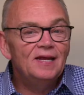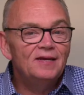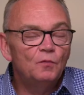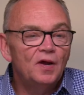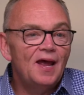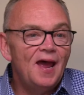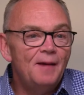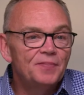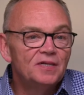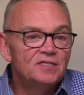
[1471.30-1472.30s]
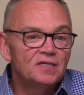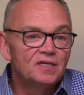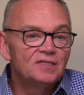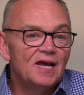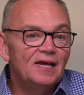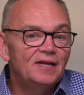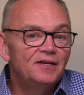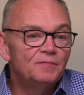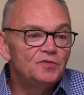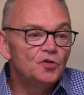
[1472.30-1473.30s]
what happens is I end
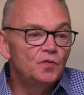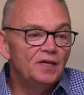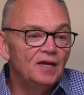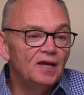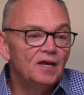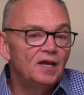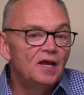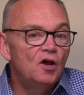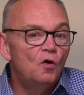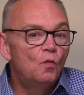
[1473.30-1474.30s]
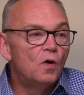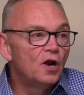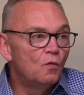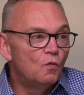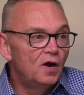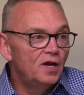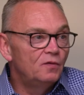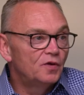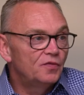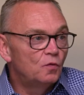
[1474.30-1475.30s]
up doing it one-on-one
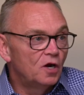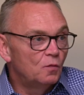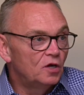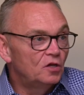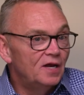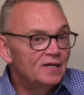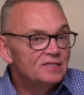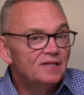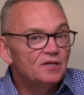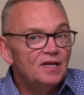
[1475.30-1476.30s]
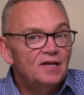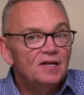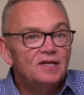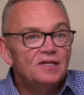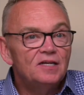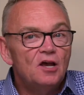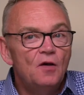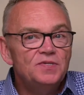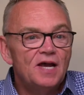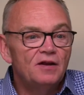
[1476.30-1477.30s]
with one-on-one clients. It
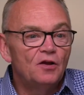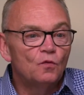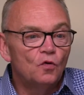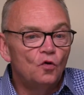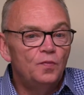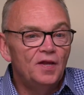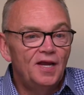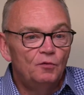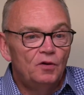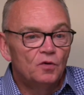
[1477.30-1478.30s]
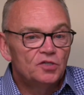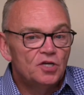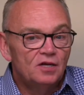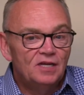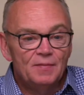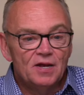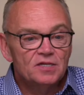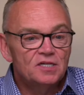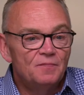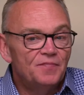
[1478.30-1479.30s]
comes out in a role play when we're talking about
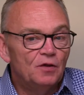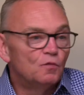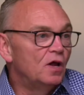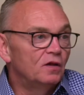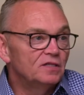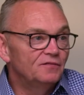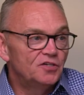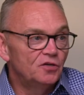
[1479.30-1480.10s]
something relative